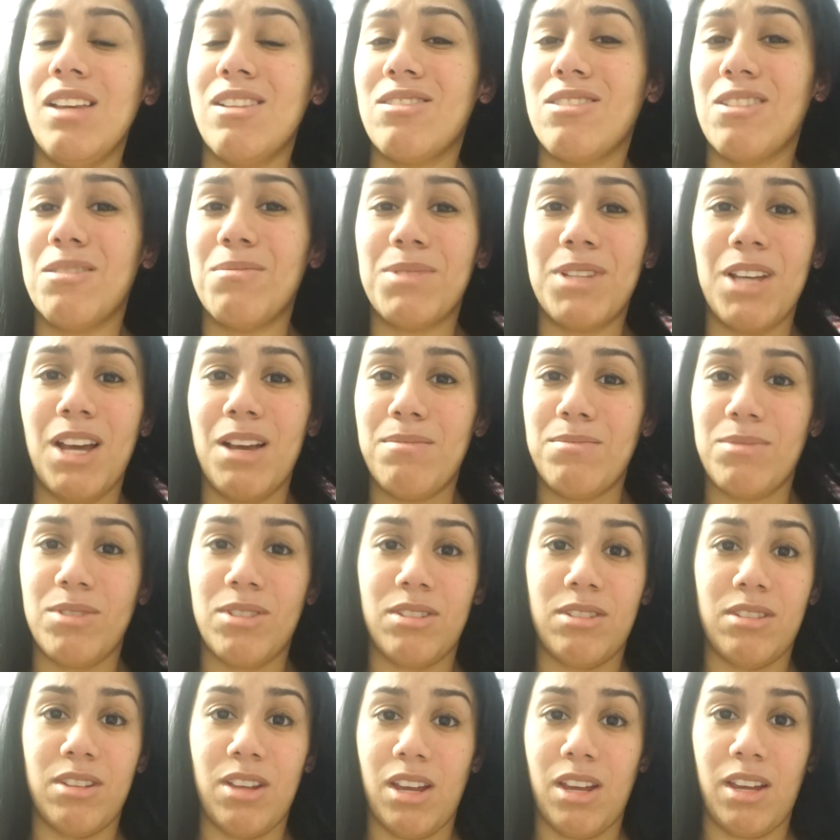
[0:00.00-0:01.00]
sometimes
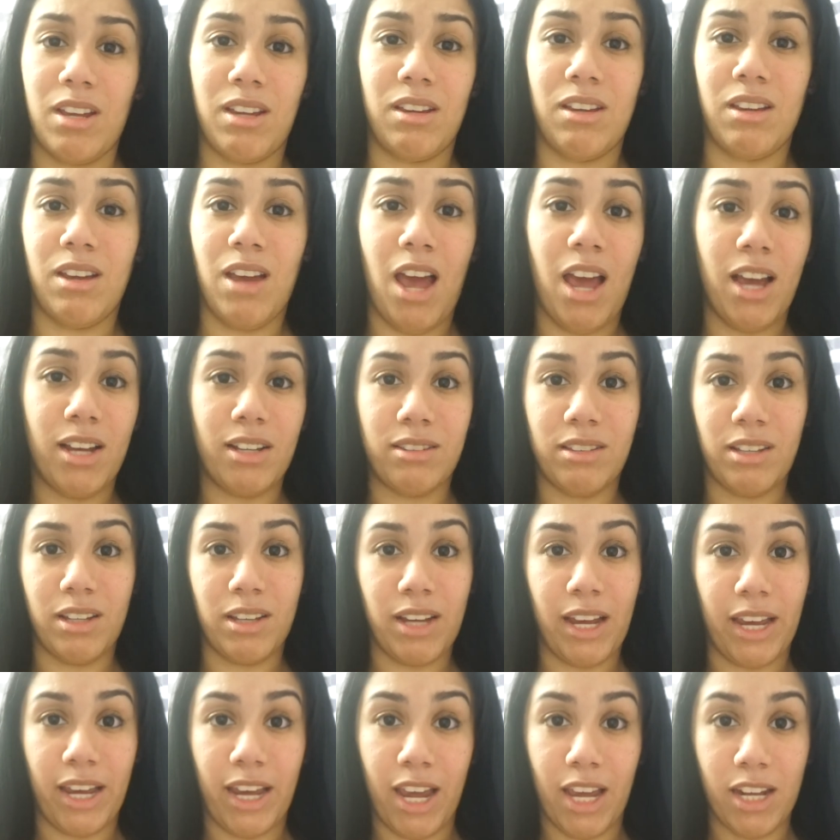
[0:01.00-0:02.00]
it's like
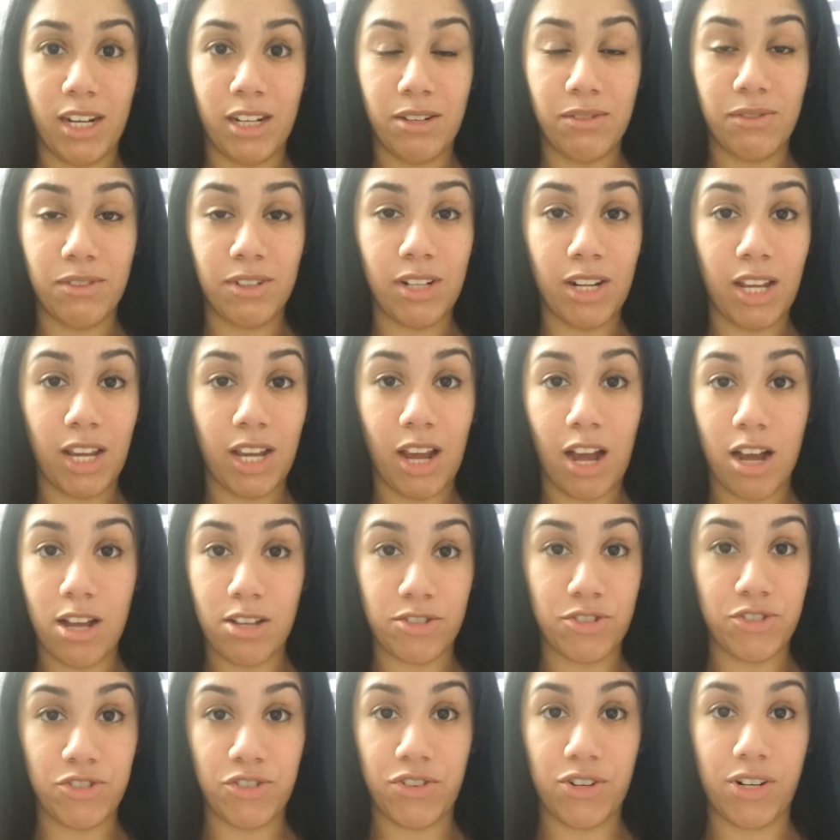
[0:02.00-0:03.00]
hectic. I can't even like
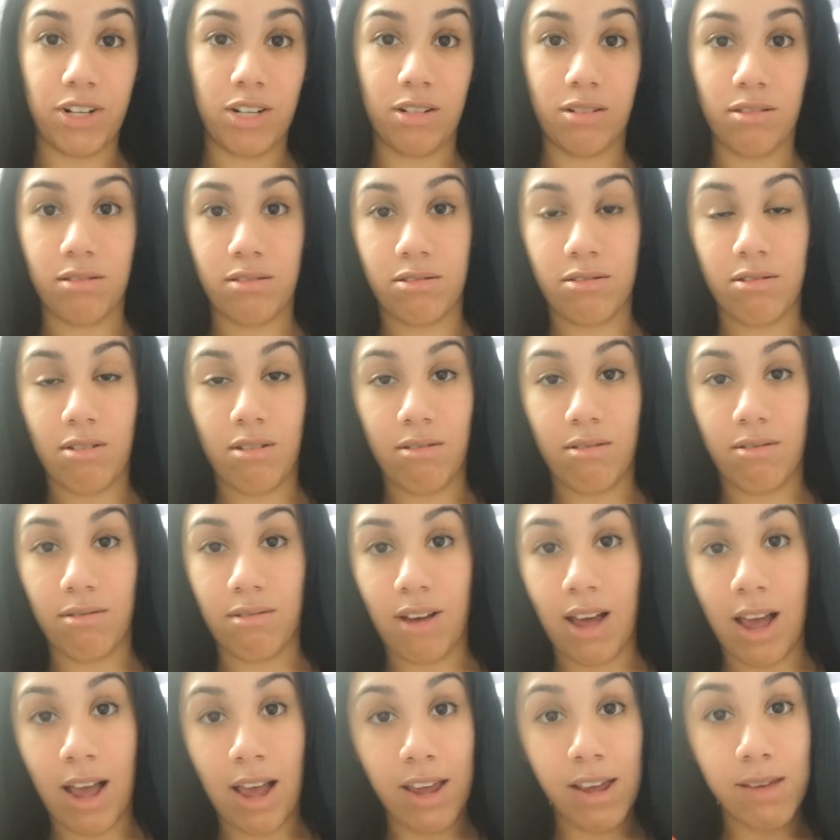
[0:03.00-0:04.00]
concentrate. So
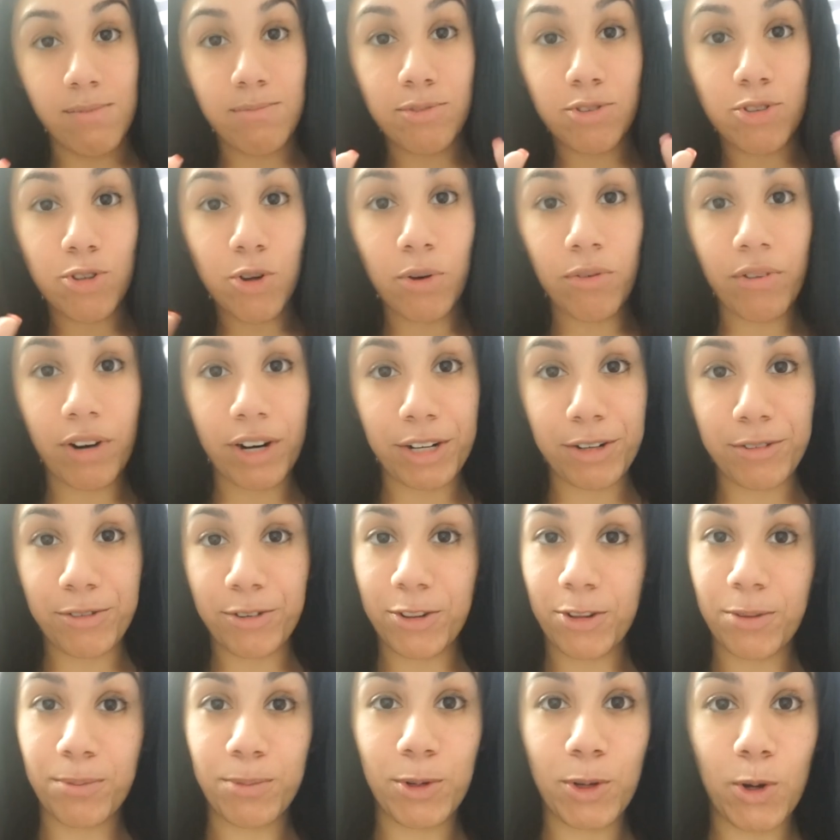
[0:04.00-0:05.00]
I am so ready
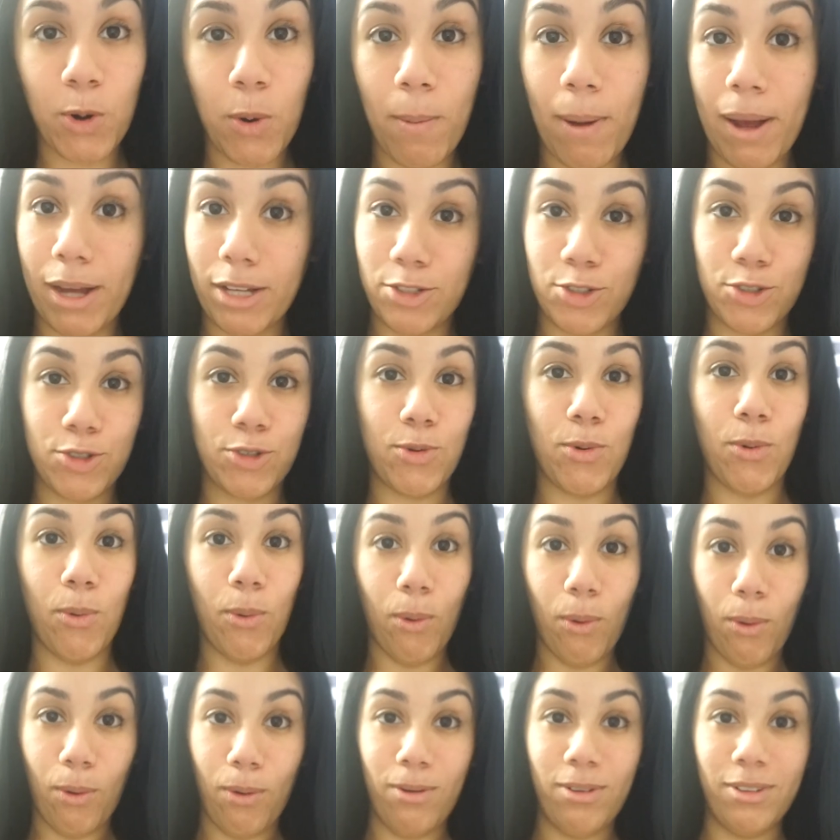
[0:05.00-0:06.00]
for them to go back to
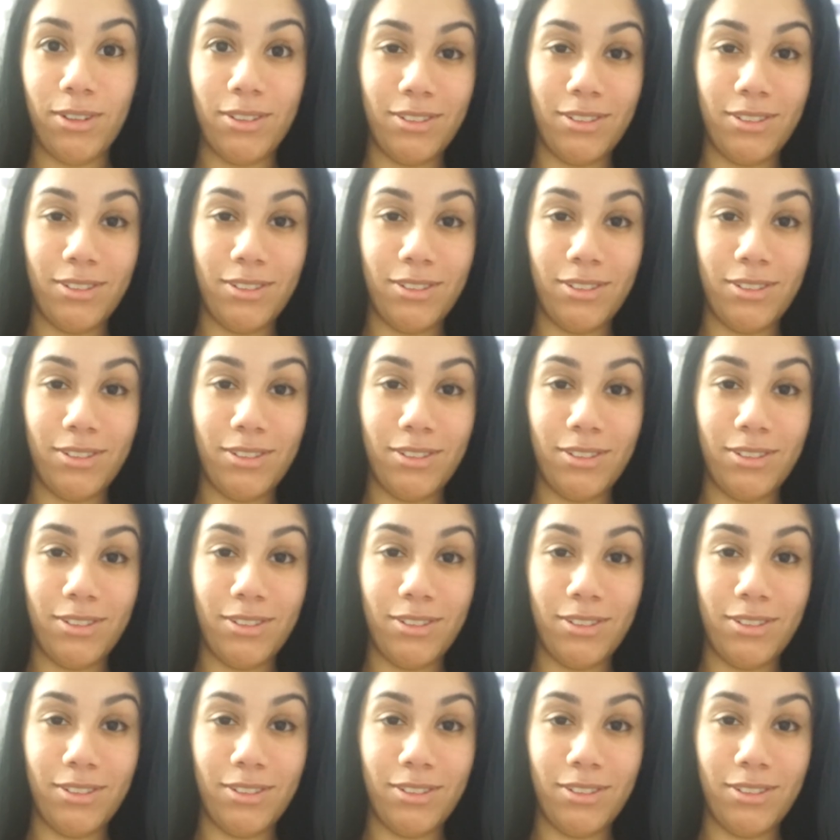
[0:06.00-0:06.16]
school.